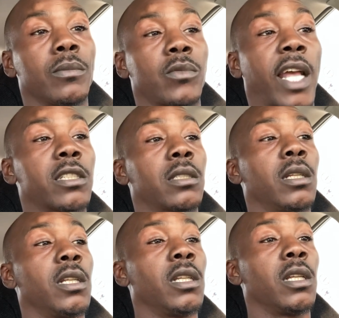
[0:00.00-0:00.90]
that's
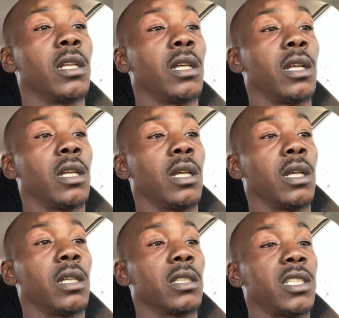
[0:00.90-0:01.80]

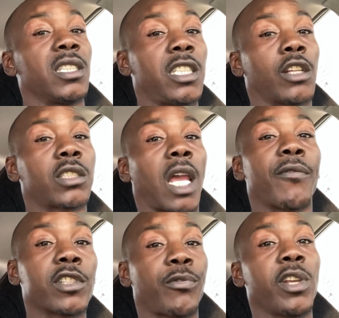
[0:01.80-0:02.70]
Sincere
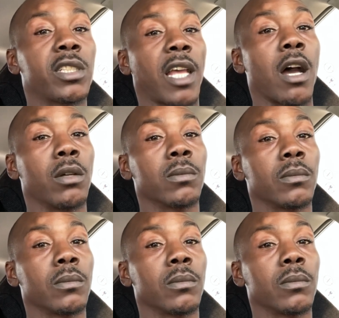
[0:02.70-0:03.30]
Cypher's freestyle,